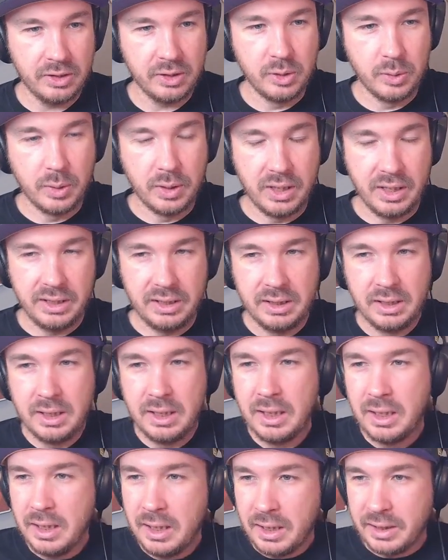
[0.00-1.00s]
one
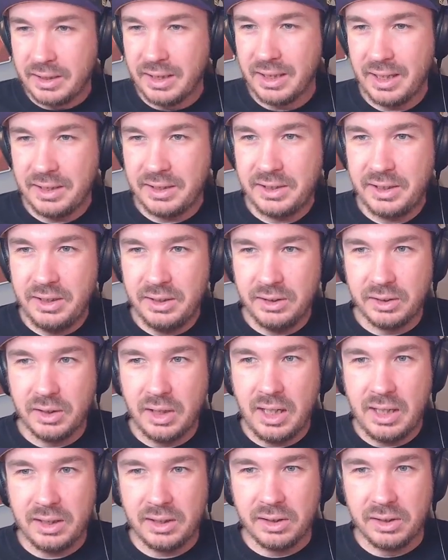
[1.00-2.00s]
that I see a
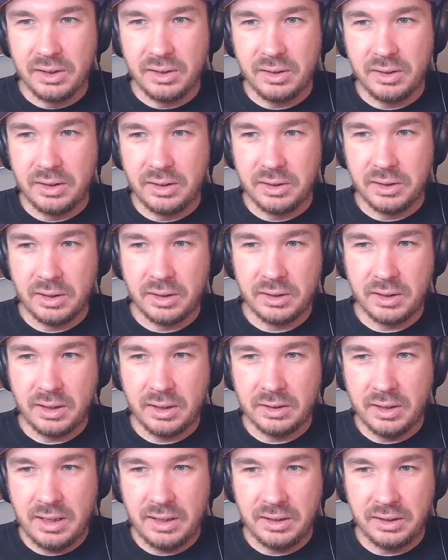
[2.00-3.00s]
lot
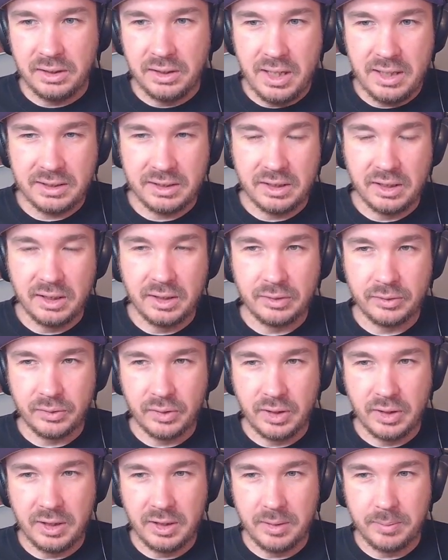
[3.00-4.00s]
less of,
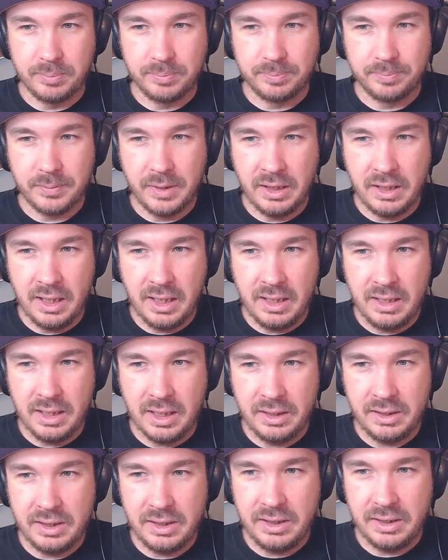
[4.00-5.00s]
and
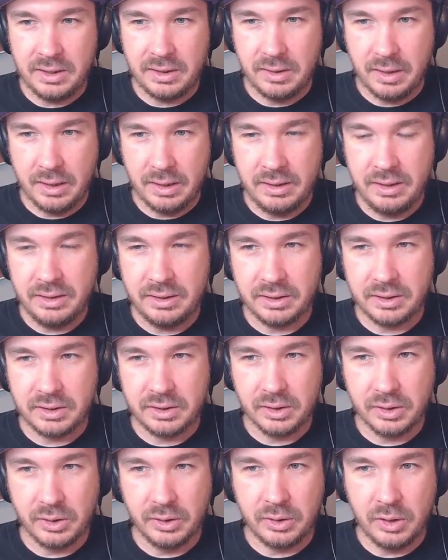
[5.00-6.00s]
I think this is
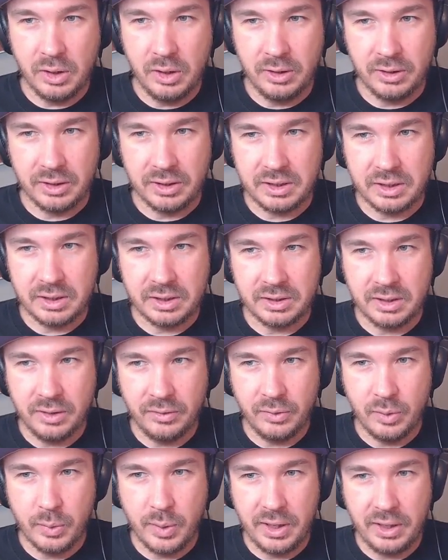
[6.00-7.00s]
a good card. It's a
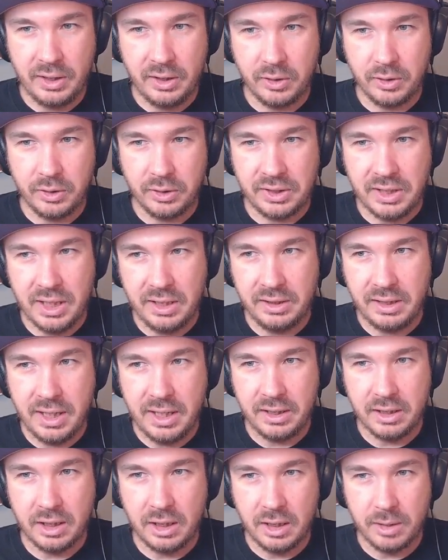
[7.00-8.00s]
Self-Awakener,
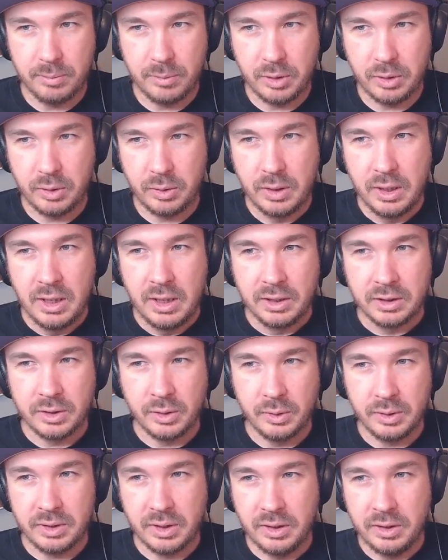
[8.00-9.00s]
10k combo.
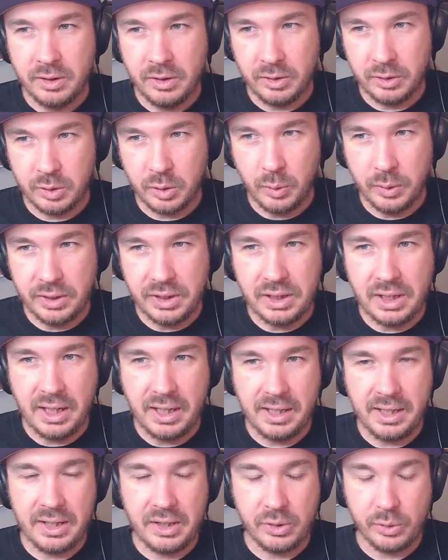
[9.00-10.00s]
So it's another
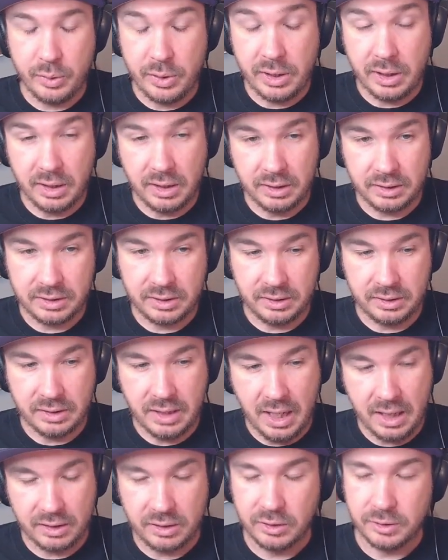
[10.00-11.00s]
20k 3-cost
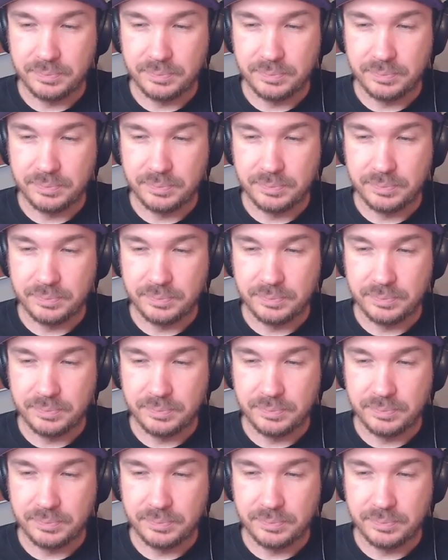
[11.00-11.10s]
attacker.